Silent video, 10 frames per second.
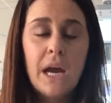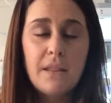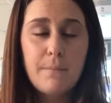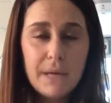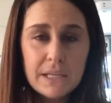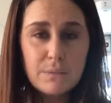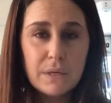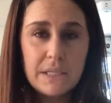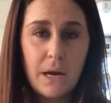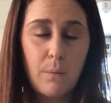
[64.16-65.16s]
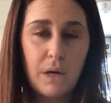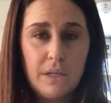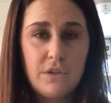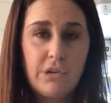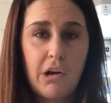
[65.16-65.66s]
And the biggest reason I
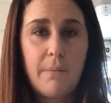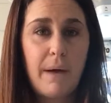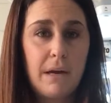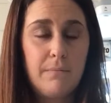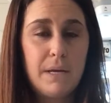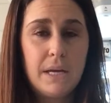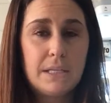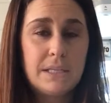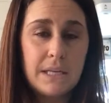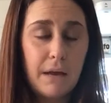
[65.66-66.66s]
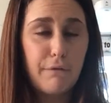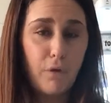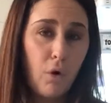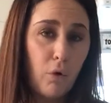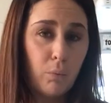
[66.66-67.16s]
wanted to talk about it, because tonight for
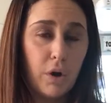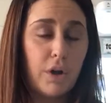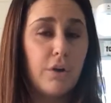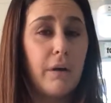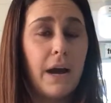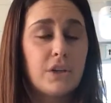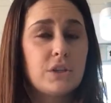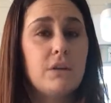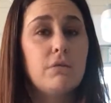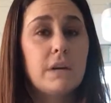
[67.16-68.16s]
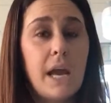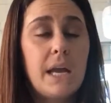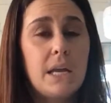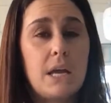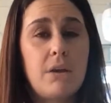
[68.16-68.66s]
homework, you're actually
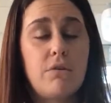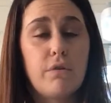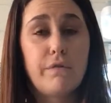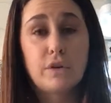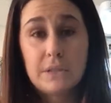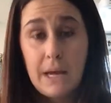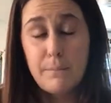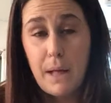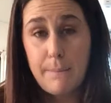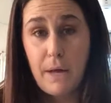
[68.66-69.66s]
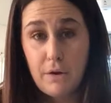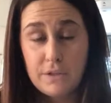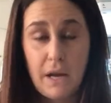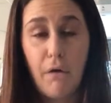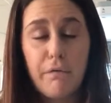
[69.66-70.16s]
creating your first line plot by
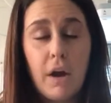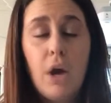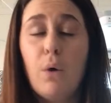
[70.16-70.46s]
yourself.